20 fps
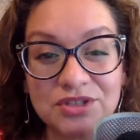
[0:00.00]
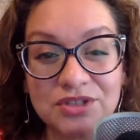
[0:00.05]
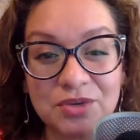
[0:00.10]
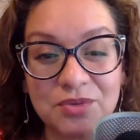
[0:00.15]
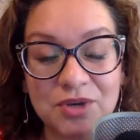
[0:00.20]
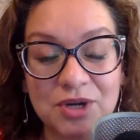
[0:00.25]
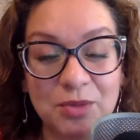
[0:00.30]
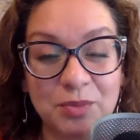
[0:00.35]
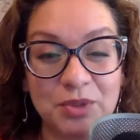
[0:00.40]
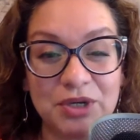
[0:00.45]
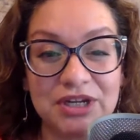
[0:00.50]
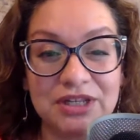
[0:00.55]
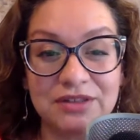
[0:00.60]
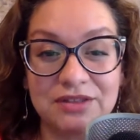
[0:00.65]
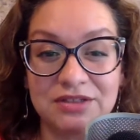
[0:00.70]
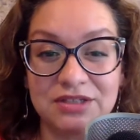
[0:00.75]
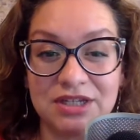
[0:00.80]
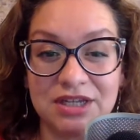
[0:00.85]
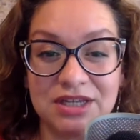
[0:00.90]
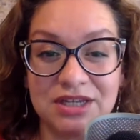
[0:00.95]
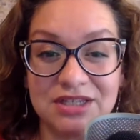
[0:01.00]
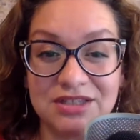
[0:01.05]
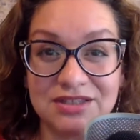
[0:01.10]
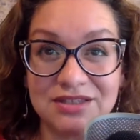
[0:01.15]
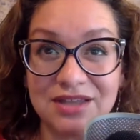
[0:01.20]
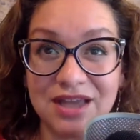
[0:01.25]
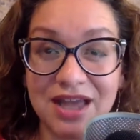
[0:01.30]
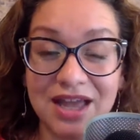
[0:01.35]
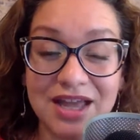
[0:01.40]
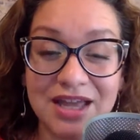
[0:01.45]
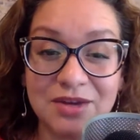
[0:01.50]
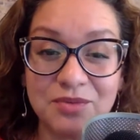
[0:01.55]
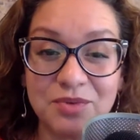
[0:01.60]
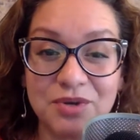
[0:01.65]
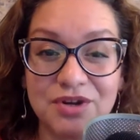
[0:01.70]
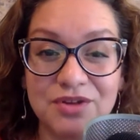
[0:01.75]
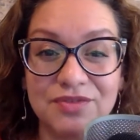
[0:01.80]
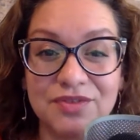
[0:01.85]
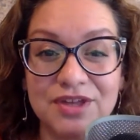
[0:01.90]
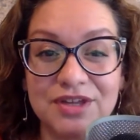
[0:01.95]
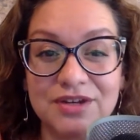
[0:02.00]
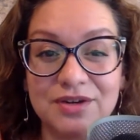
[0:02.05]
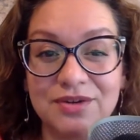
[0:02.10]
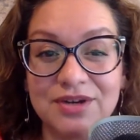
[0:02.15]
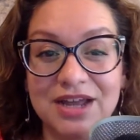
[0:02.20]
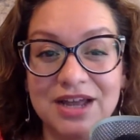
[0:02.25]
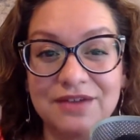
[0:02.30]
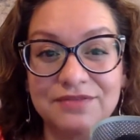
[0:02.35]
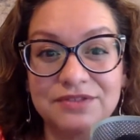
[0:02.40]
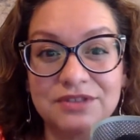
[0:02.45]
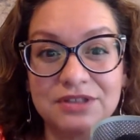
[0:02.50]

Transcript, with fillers: you want to bring the chicken inside where they don't have